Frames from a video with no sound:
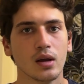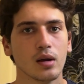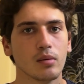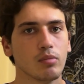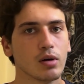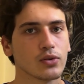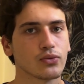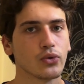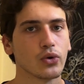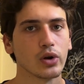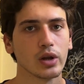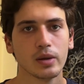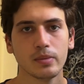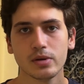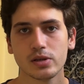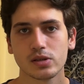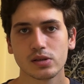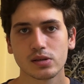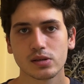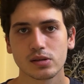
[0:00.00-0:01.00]
But for
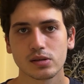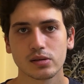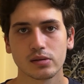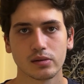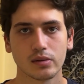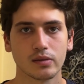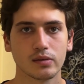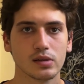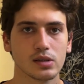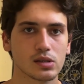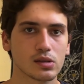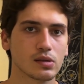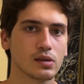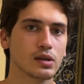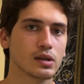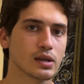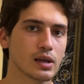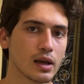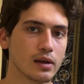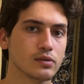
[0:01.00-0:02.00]
images, this
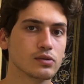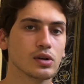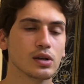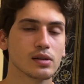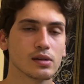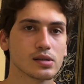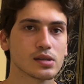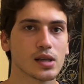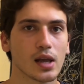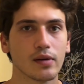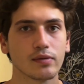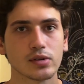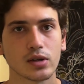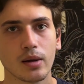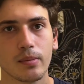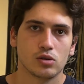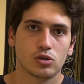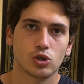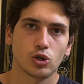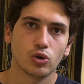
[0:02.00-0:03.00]
trick can really save
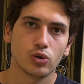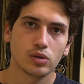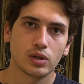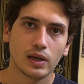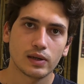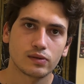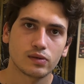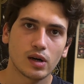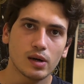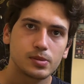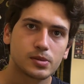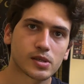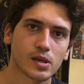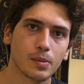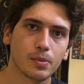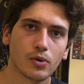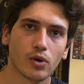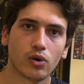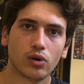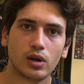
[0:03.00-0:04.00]
time. So that wraps
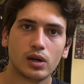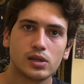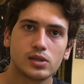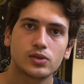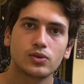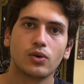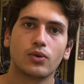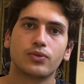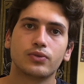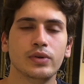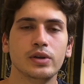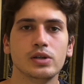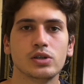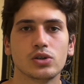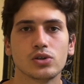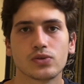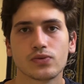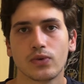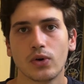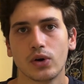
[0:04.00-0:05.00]
up our list of
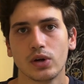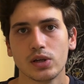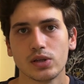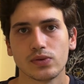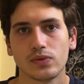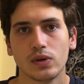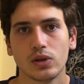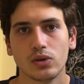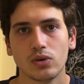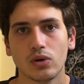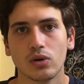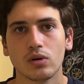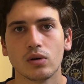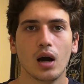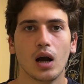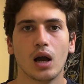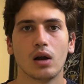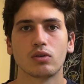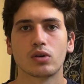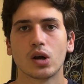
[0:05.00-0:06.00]
features for this video.
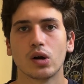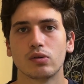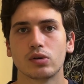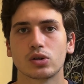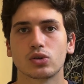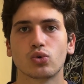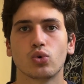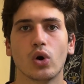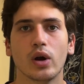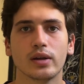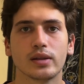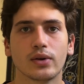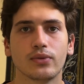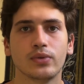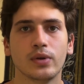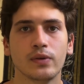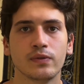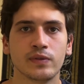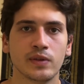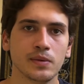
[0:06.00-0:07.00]
I've covered quite a
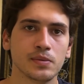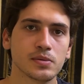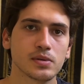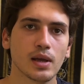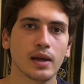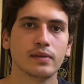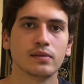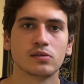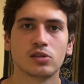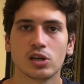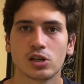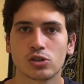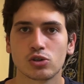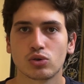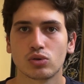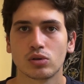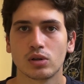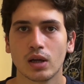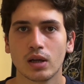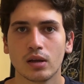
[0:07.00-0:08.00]
few tips and tricks
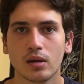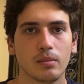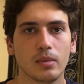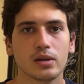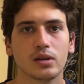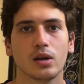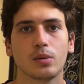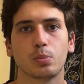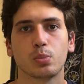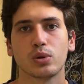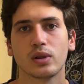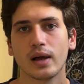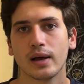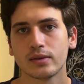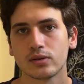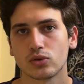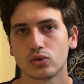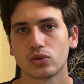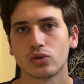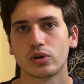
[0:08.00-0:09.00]
today, but I plan
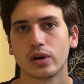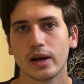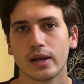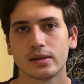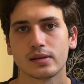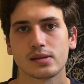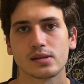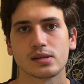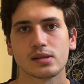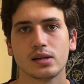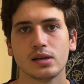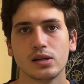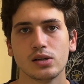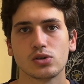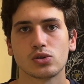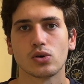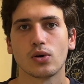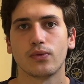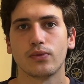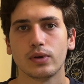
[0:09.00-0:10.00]
to create a
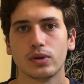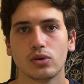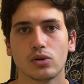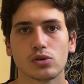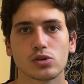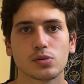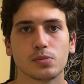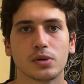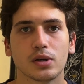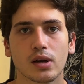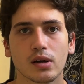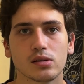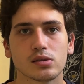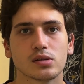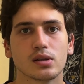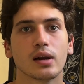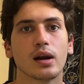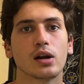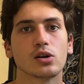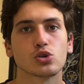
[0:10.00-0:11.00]
series of videos because
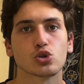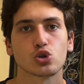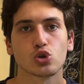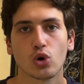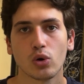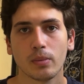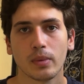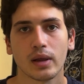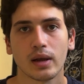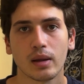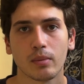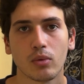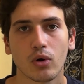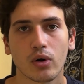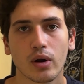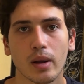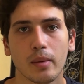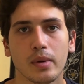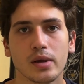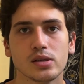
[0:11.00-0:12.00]
there are so many
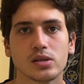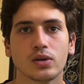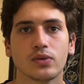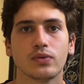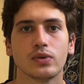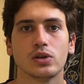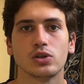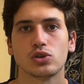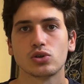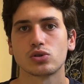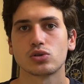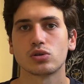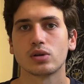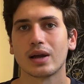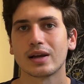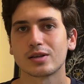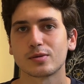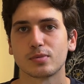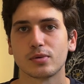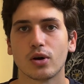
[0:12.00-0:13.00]
more amazing features to
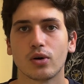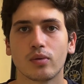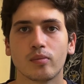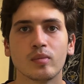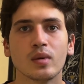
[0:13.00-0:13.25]
explore.